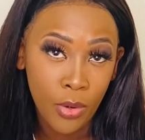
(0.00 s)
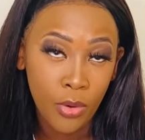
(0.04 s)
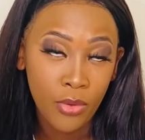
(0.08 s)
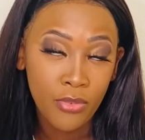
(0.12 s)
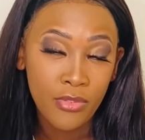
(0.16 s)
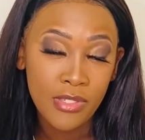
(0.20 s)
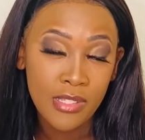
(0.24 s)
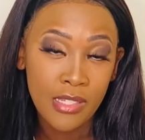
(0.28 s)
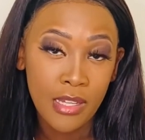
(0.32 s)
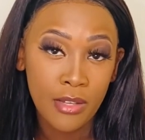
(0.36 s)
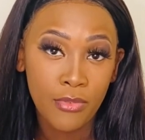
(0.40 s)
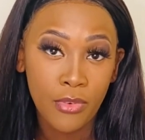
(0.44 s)

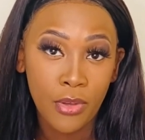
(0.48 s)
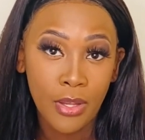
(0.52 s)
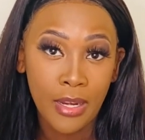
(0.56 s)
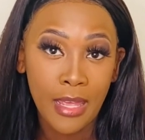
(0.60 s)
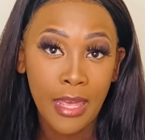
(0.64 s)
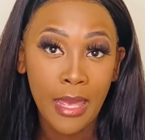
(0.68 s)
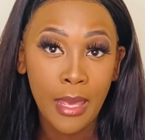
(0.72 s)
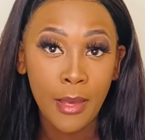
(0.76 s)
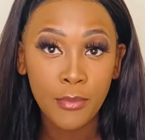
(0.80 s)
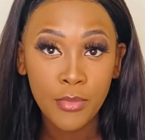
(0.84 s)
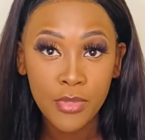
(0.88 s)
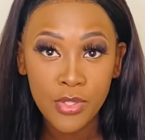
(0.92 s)
Obviously I've got
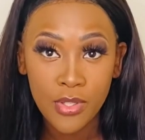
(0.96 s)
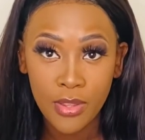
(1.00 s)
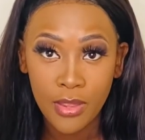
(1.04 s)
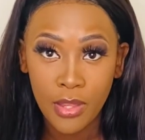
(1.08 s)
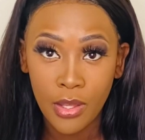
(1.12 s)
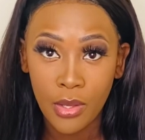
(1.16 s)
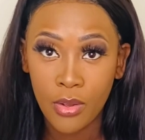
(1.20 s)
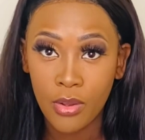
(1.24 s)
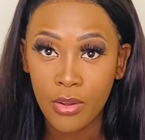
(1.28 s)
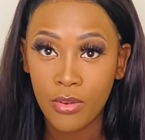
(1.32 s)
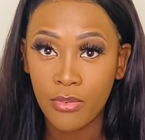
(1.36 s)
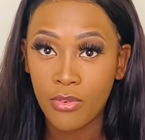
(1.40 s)
him to
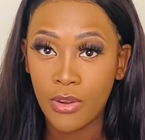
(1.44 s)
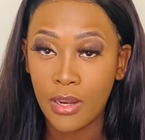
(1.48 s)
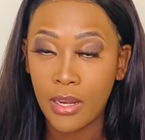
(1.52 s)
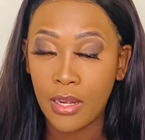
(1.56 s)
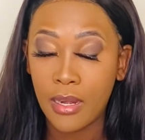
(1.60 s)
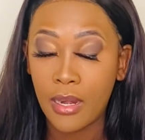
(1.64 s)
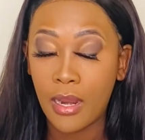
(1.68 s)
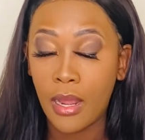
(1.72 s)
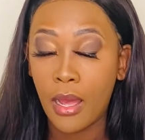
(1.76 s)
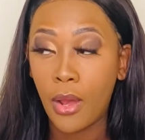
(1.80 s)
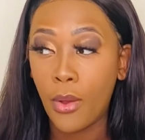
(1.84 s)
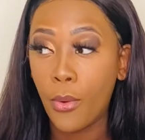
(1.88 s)
think of right
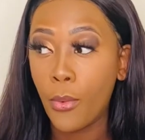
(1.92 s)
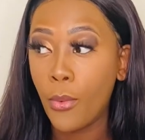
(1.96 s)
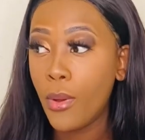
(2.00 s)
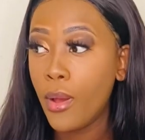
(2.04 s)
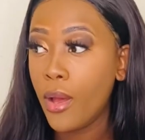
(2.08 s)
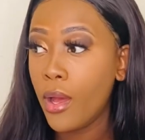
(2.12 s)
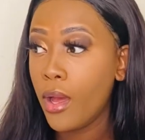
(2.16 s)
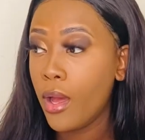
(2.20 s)
now,